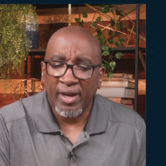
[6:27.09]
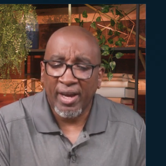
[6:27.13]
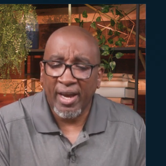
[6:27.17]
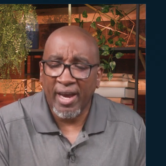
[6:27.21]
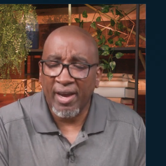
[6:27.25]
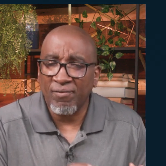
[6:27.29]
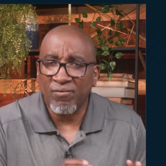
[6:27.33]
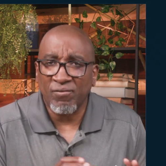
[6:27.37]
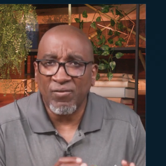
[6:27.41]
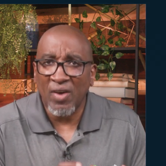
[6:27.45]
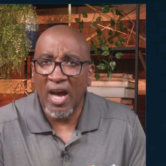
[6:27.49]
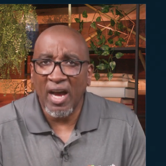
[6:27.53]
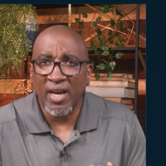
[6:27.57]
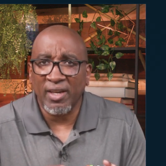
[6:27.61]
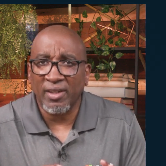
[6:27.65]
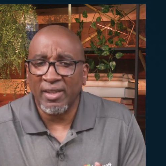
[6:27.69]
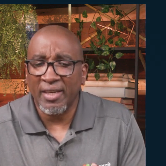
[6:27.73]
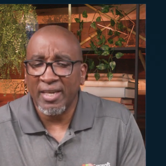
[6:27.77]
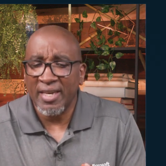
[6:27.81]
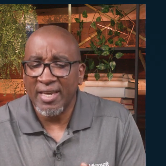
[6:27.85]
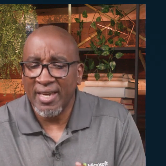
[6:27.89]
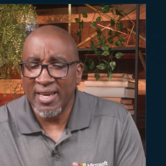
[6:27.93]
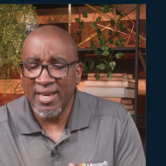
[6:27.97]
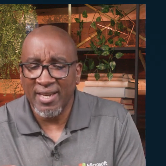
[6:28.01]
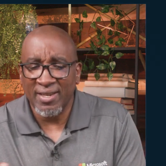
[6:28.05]
And
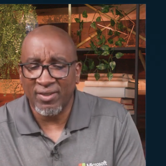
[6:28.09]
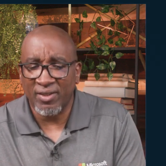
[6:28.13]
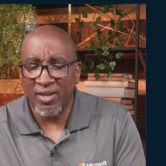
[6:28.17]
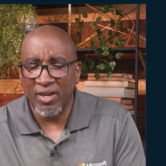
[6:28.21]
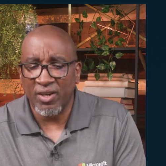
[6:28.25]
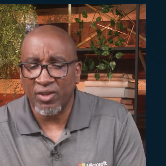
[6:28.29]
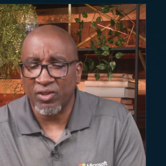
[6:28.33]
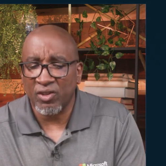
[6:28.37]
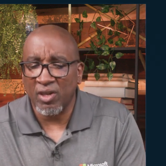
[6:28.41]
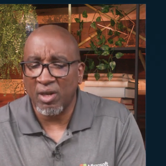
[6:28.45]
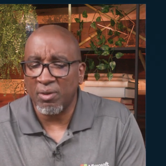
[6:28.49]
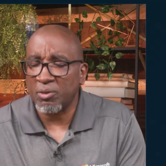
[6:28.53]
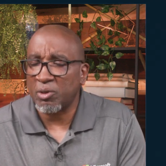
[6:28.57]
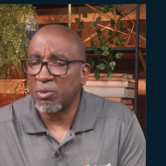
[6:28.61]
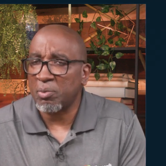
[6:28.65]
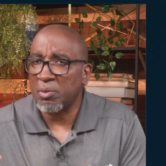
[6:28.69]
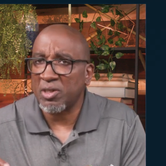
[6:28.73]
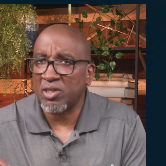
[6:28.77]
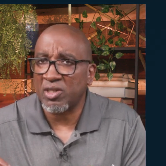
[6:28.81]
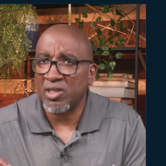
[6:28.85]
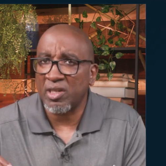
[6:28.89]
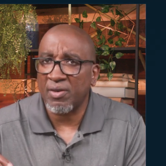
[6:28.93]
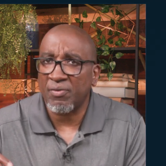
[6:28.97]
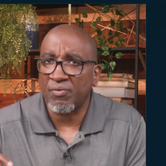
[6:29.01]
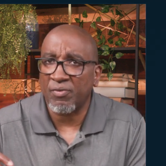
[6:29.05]
finally, is there some
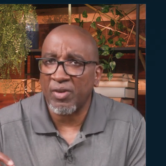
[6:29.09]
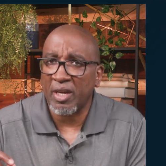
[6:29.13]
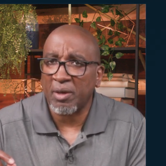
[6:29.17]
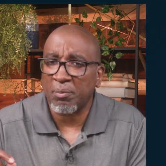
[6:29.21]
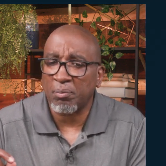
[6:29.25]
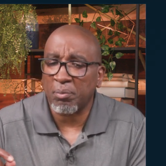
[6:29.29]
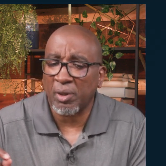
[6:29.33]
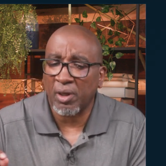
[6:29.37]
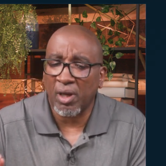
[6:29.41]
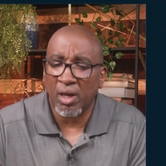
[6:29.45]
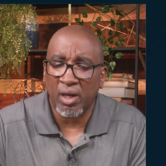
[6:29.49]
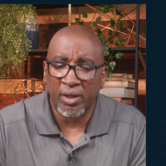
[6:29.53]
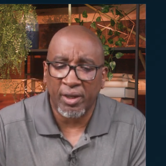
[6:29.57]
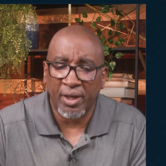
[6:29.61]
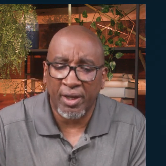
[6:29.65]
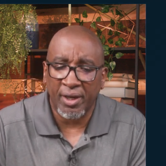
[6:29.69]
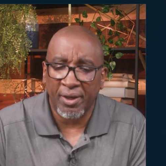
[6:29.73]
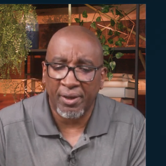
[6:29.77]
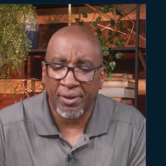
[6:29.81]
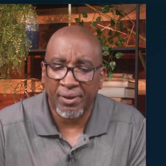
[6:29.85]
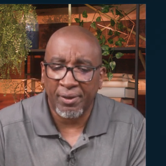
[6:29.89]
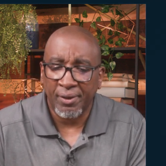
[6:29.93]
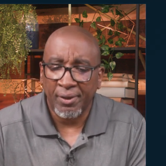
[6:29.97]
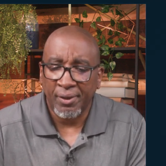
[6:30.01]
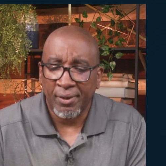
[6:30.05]
specific
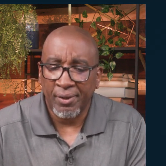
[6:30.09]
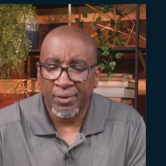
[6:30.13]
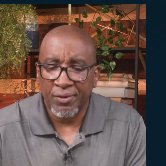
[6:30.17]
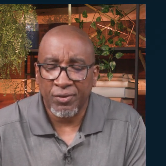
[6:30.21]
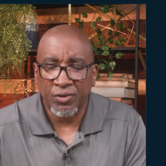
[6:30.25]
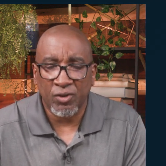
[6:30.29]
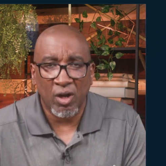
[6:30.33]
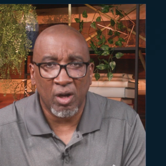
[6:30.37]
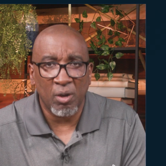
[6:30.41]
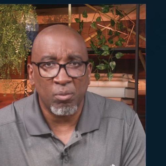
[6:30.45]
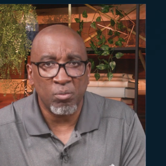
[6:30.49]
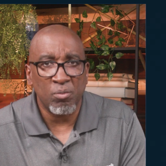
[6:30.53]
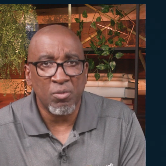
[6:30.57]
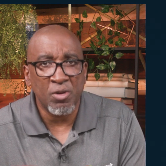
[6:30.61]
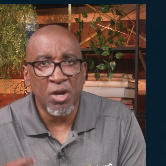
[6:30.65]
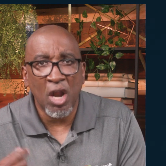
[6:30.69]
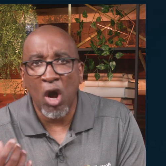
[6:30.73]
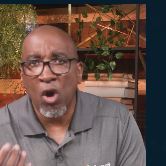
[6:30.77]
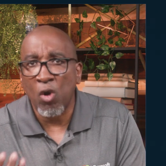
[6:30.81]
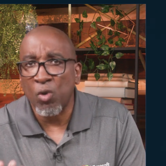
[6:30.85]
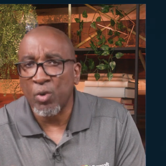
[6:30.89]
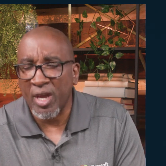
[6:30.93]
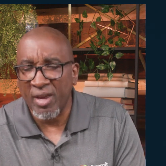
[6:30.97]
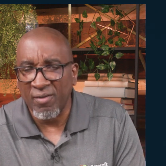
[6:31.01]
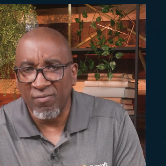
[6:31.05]
plugin, some
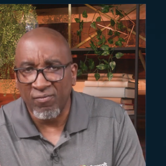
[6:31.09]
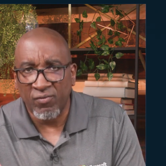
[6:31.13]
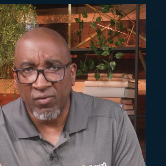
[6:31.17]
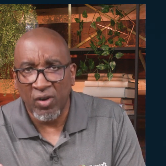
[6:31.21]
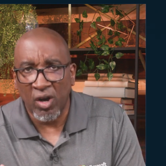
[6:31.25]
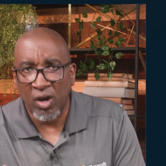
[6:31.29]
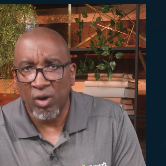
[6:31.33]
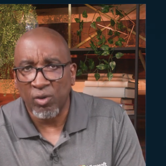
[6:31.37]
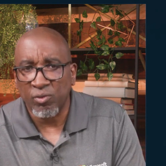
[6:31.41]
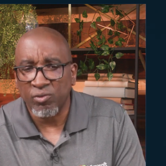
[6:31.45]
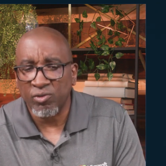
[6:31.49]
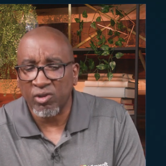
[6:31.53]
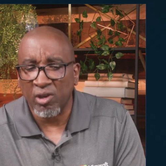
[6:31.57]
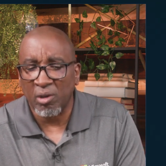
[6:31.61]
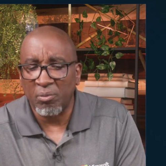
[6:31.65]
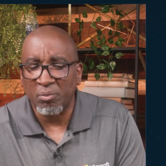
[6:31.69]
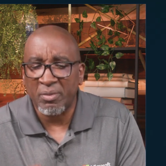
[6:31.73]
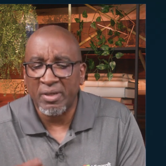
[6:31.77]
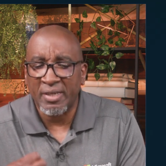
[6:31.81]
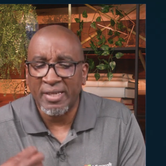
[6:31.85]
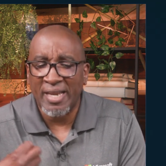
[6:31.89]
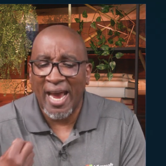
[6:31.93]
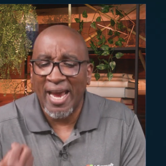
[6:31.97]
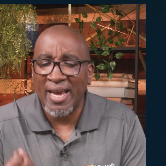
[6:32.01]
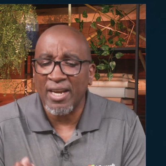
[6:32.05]
known info,
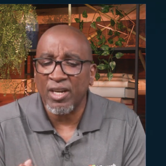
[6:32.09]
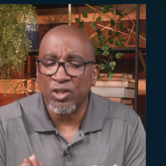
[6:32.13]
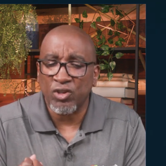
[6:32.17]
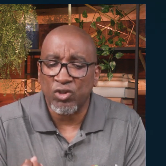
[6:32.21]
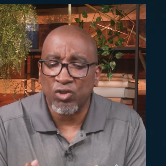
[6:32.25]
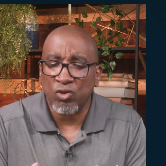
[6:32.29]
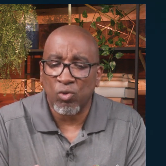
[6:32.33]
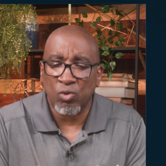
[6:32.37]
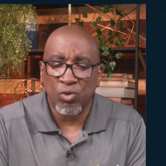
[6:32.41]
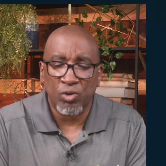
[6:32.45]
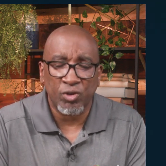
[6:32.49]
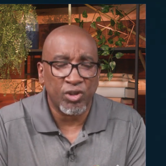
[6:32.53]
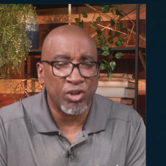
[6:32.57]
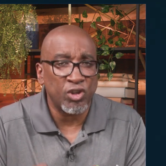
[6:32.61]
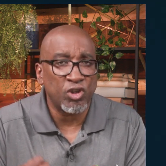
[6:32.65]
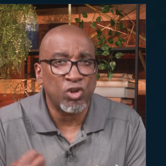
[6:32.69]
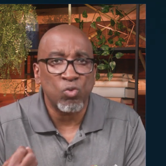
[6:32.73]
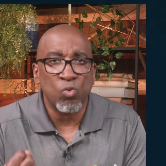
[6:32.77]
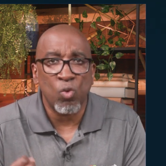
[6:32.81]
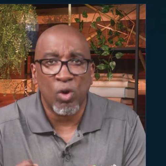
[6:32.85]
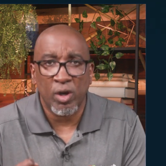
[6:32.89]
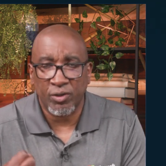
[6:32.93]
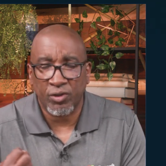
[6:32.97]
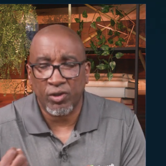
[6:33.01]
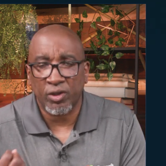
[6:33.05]
some data source that you
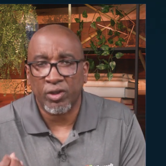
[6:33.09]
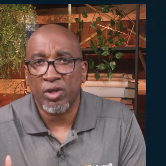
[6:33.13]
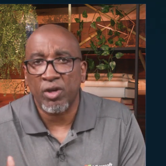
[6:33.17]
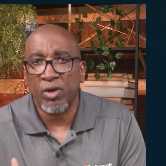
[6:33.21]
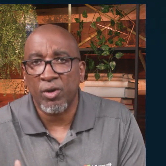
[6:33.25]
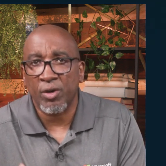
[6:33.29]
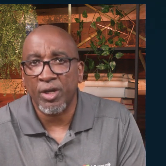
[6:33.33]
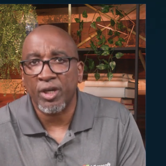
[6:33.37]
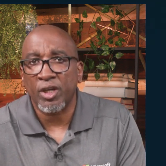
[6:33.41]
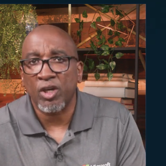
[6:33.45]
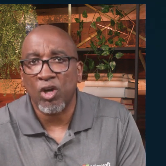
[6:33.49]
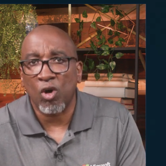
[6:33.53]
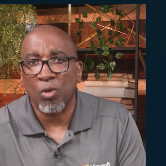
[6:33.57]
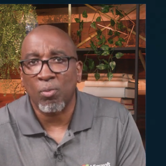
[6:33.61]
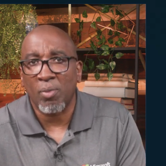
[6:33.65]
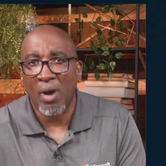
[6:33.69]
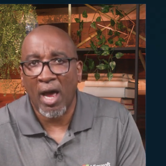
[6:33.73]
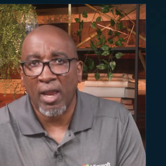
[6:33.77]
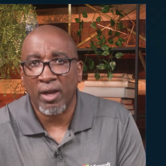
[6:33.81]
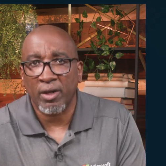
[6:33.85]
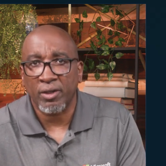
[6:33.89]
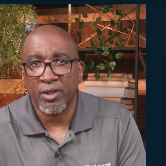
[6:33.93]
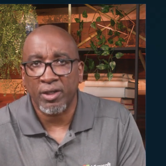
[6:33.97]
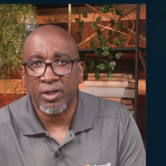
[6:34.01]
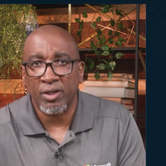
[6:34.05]
want Security
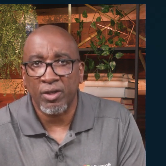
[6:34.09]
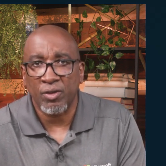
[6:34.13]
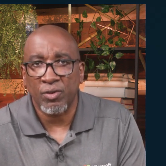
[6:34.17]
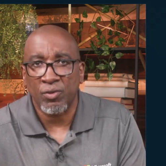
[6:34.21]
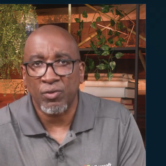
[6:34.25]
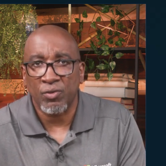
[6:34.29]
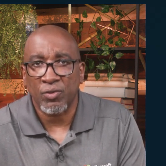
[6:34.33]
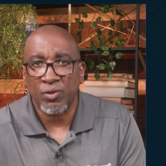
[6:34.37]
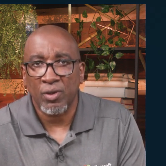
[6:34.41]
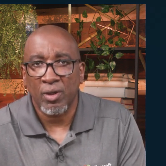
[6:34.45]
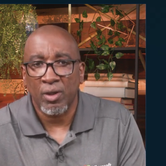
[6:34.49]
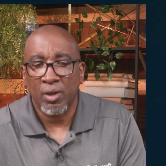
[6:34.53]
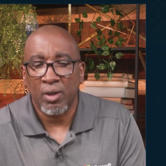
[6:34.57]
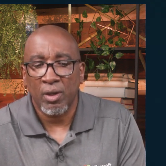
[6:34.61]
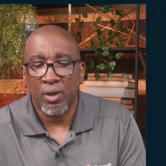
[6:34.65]
Copilot to use?